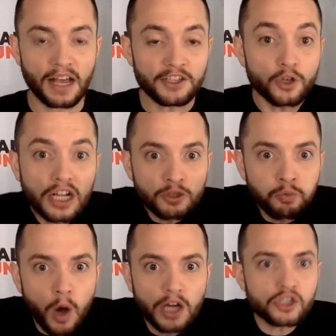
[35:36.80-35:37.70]
Right? You're not the
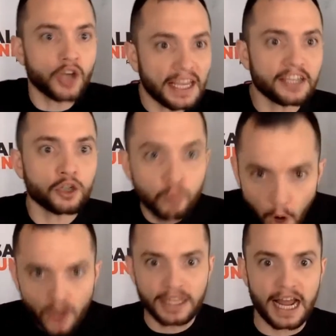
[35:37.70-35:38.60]
one who's taking your
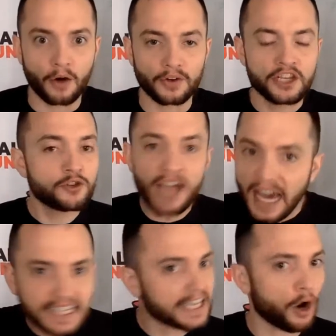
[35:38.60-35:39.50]
wallet out. You
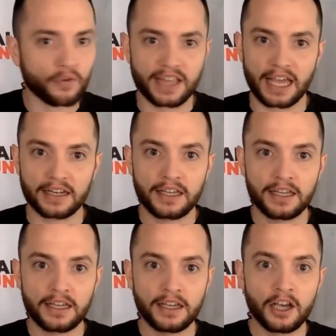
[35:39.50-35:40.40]
got to get over that.
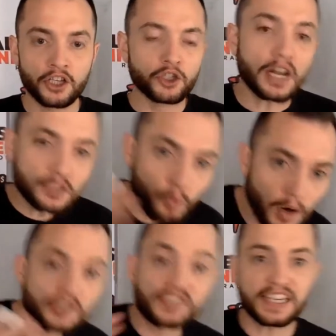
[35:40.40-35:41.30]
You're not the
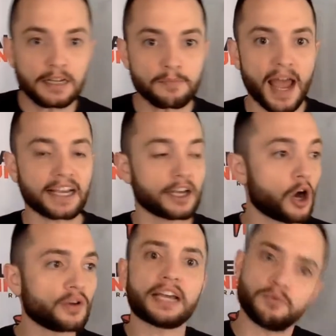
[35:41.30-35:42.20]
one who's sitting back and
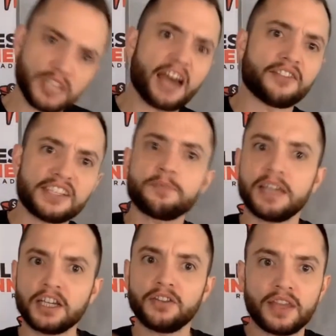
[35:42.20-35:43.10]
going like, yeah, this would
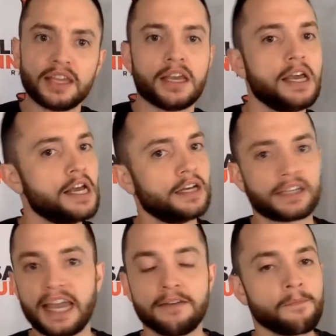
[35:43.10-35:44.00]
be a good thing.
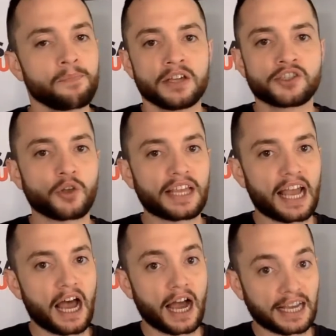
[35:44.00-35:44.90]
Okay. So
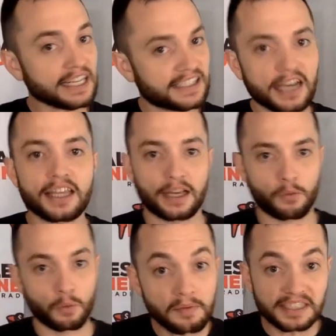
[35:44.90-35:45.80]
like, I got to tell you,
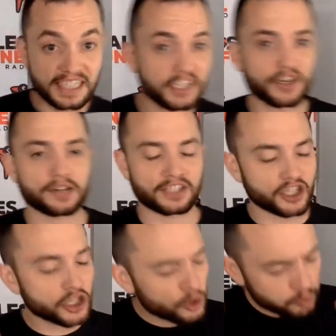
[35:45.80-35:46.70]
like, what I'm going to teach you here is
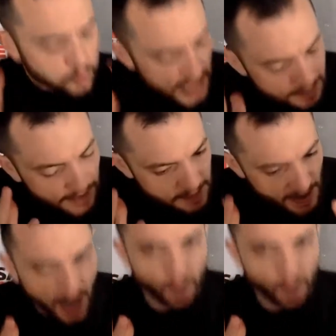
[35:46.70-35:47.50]
extremely